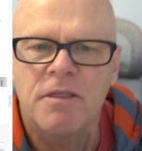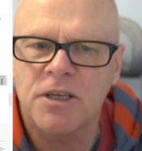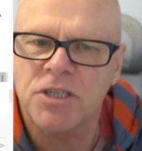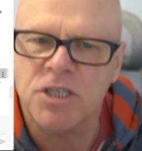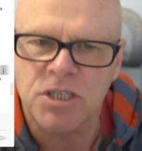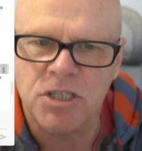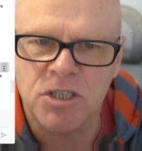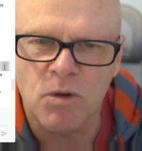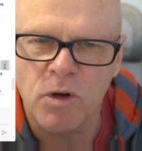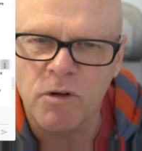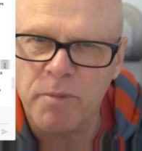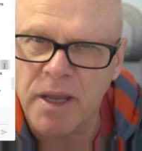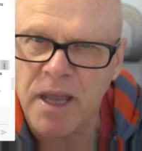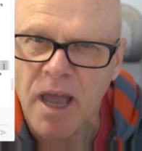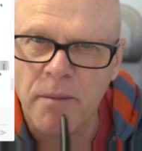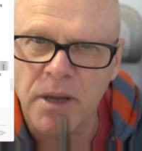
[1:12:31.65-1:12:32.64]
this is sort
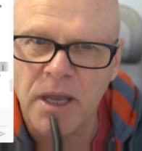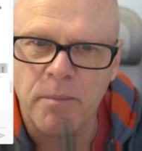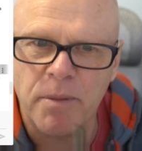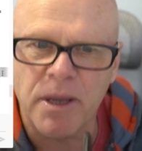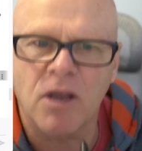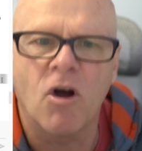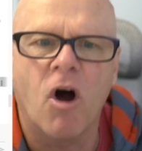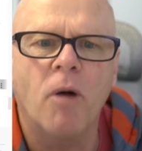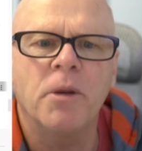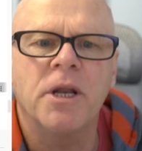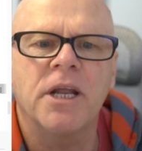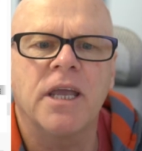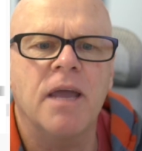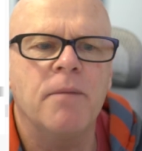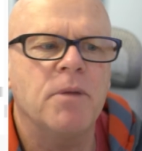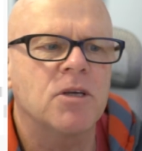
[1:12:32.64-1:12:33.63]
of becoming a bit
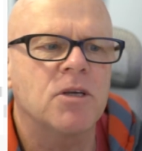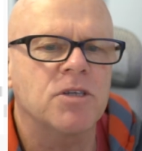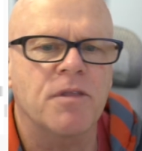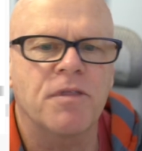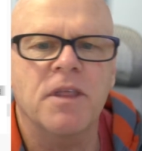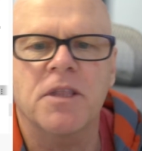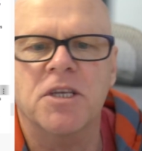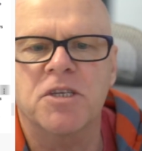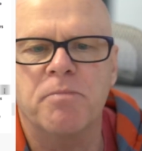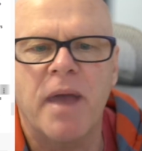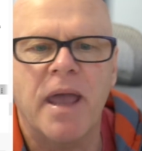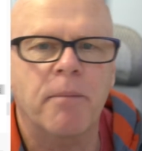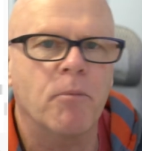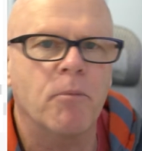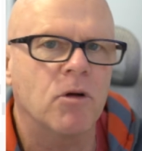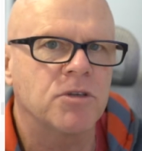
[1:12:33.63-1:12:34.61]
common again because i think this
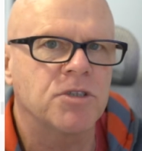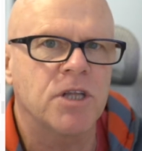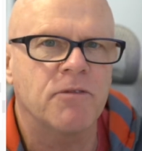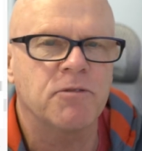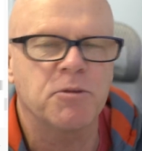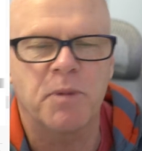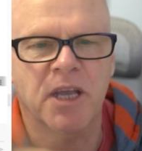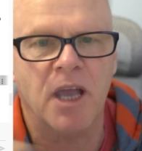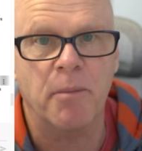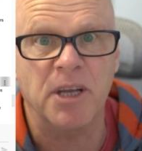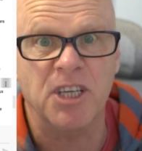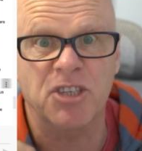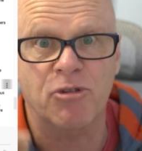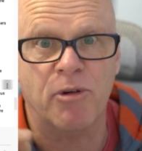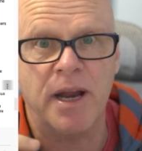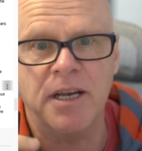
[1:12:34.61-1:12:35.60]
MagMod stuff's
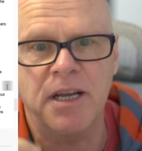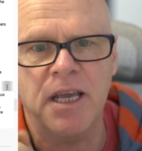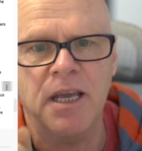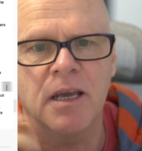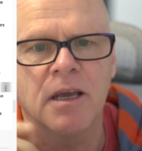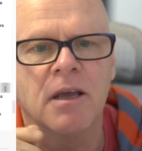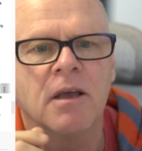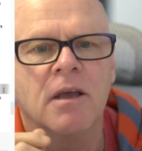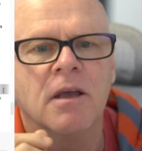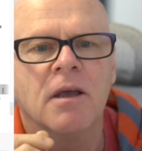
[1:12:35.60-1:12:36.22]
becoming trendy